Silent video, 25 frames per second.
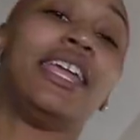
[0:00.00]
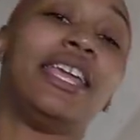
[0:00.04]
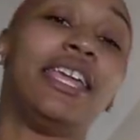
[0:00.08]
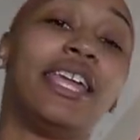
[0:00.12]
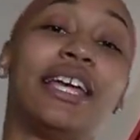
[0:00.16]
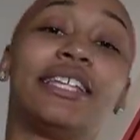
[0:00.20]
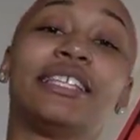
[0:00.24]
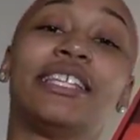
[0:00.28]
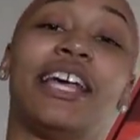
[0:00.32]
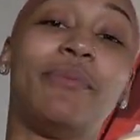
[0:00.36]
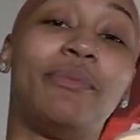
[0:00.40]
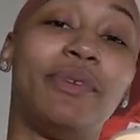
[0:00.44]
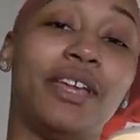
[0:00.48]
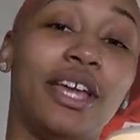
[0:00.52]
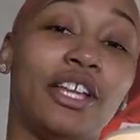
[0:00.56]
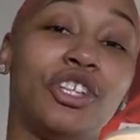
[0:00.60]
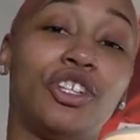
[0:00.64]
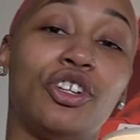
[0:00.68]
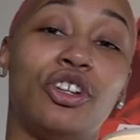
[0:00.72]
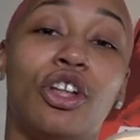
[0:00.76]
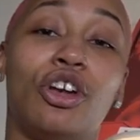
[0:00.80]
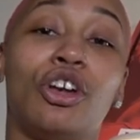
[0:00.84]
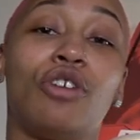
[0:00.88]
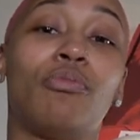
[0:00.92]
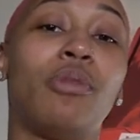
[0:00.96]
yes, I'll be at
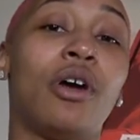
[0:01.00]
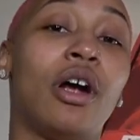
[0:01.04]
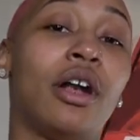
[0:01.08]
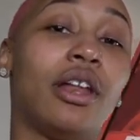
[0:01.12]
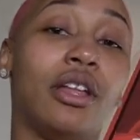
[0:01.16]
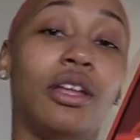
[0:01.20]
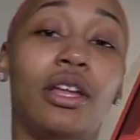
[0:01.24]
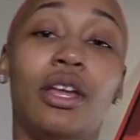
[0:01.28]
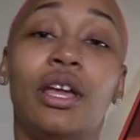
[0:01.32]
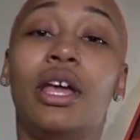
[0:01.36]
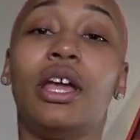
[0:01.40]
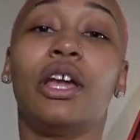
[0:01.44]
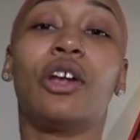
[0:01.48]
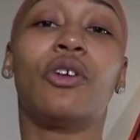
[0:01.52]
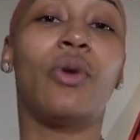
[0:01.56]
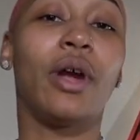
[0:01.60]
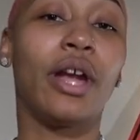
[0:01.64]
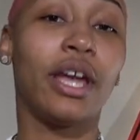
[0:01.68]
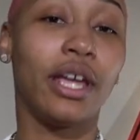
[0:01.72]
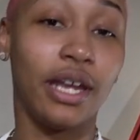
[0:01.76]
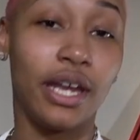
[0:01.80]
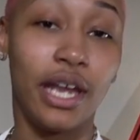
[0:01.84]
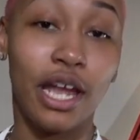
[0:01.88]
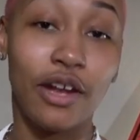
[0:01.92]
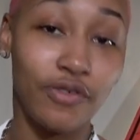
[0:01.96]
your love party
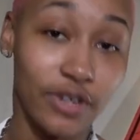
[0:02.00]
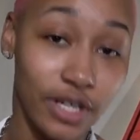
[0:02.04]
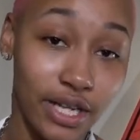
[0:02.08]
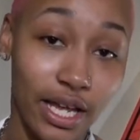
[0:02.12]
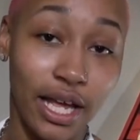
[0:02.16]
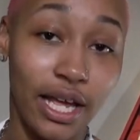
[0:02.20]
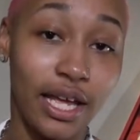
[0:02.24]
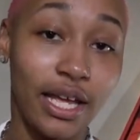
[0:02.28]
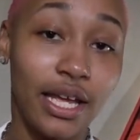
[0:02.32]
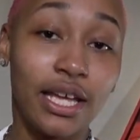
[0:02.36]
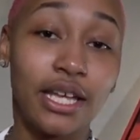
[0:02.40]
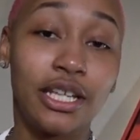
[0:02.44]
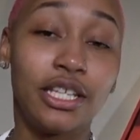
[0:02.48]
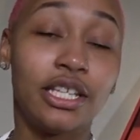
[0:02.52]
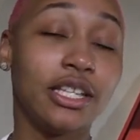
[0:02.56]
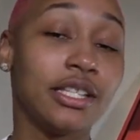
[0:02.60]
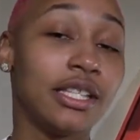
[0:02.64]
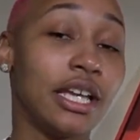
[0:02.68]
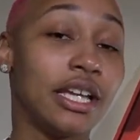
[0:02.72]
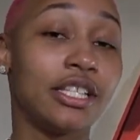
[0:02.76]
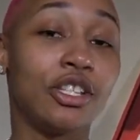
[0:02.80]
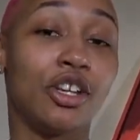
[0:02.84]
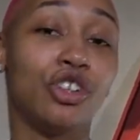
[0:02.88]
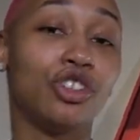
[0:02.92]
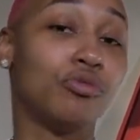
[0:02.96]
cranking it every day, just
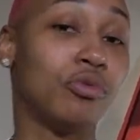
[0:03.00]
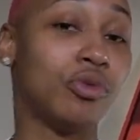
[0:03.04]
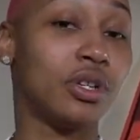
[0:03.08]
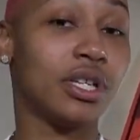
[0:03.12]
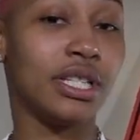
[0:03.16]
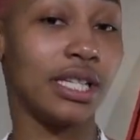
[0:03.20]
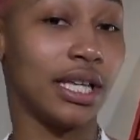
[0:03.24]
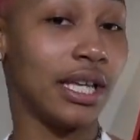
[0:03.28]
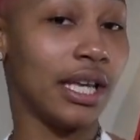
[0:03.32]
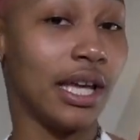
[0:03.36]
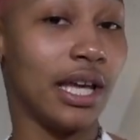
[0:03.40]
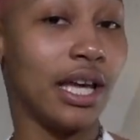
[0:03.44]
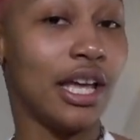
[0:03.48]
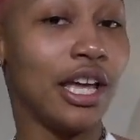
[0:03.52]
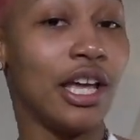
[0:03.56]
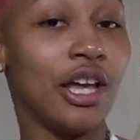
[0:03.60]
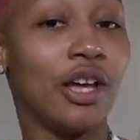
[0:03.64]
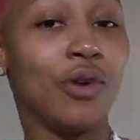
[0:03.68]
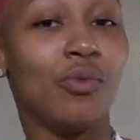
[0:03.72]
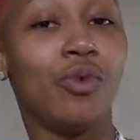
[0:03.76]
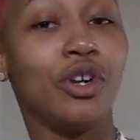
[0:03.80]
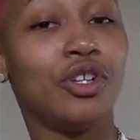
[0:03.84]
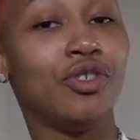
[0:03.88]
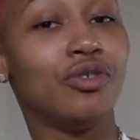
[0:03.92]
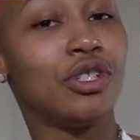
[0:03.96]
like Soulja Boy said.
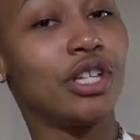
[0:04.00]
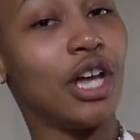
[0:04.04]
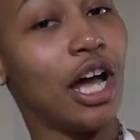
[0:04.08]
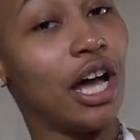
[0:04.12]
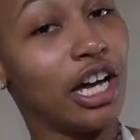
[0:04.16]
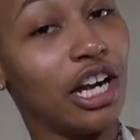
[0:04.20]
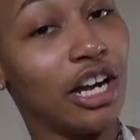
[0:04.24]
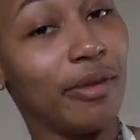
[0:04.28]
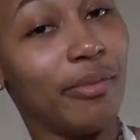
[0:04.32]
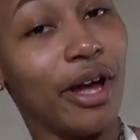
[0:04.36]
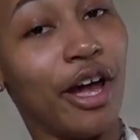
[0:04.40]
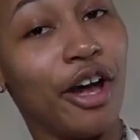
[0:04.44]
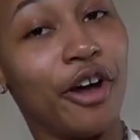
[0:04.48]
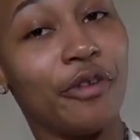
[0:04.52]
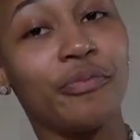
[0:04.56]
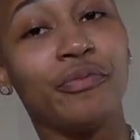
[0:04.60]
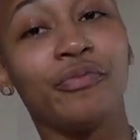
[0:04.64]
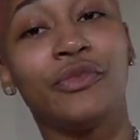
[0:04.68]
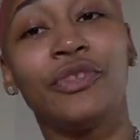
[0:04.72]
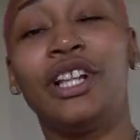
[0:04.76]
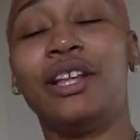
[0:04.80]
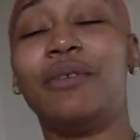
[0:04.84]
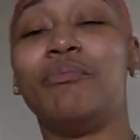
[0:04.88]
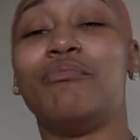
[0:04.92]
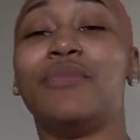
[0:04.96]
What you talking
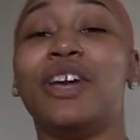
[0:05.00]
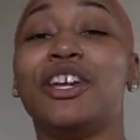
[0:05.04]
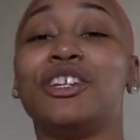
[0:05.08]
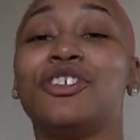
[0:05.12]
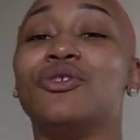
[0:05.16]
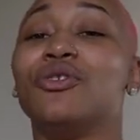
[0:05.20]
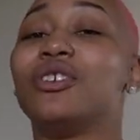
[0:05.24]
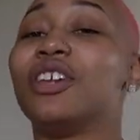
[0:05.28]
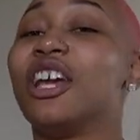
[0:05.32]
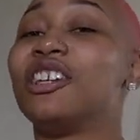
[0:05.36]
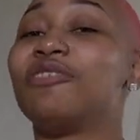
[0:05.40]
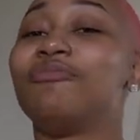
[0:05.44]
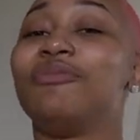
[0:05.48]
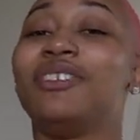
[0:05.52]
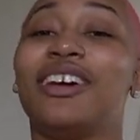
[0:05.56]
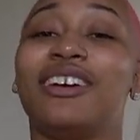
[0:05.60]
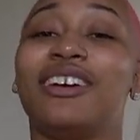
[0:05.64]
about? Make sure you catch me